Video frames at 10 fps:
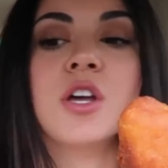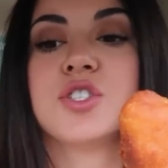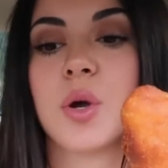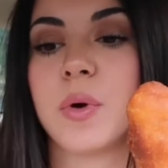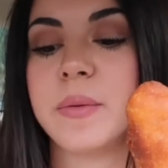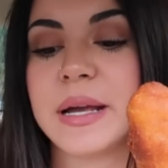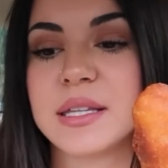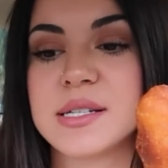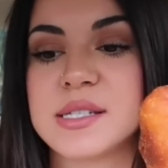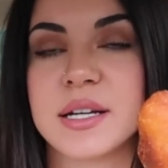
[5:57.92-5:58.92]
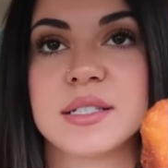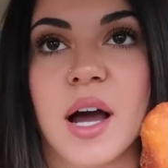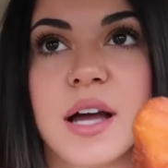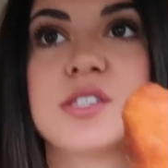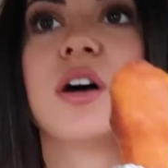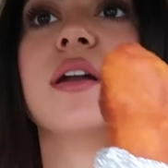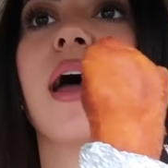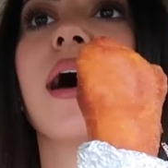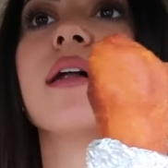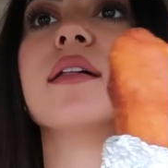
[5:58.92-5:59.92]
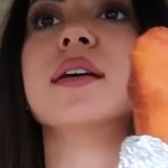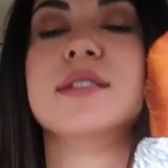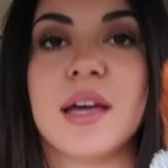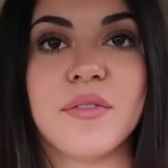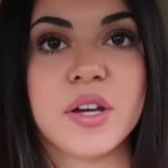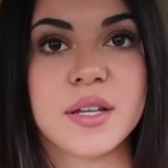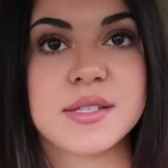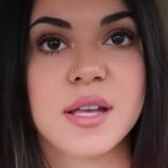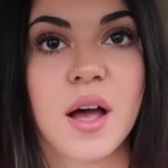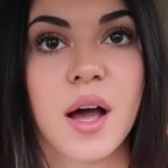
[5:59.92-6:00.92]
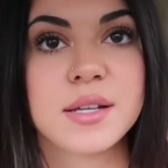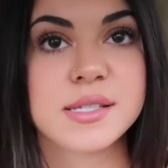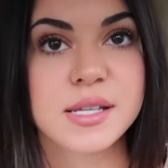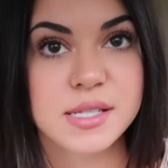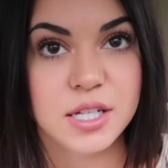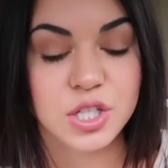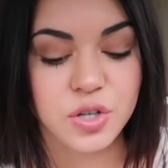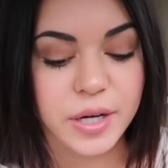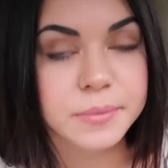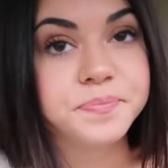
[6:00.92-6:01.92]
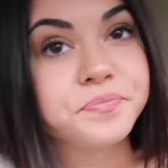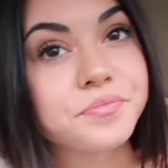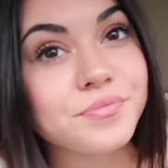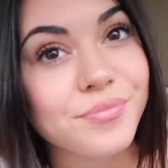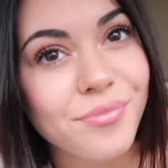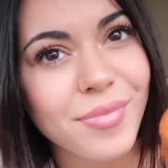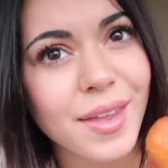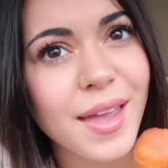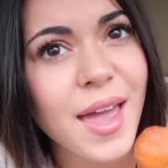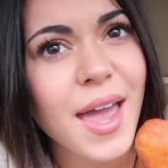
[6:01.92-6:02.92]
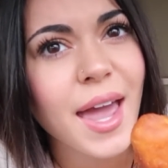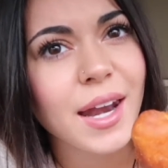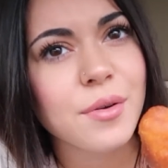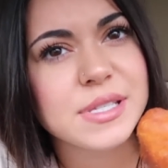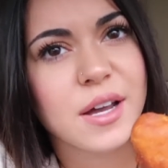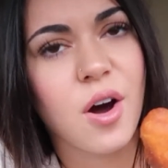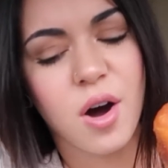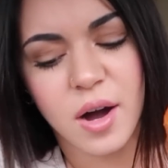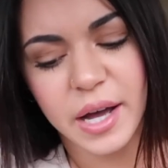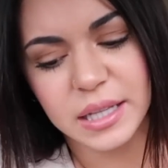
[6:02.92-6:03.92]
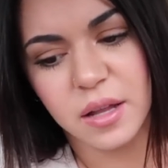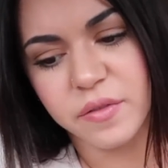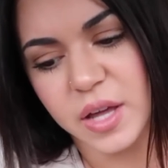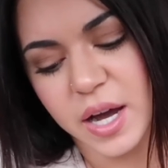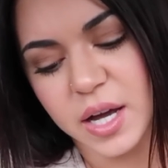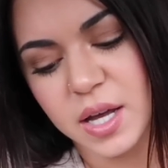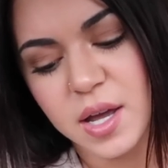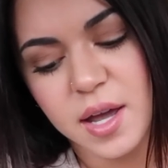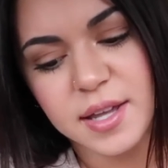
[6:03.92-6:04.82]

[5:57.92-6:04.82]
So I wanna make this TikTok. I saw Natalie, David's assistant, do it. And I was like, aw, I love that.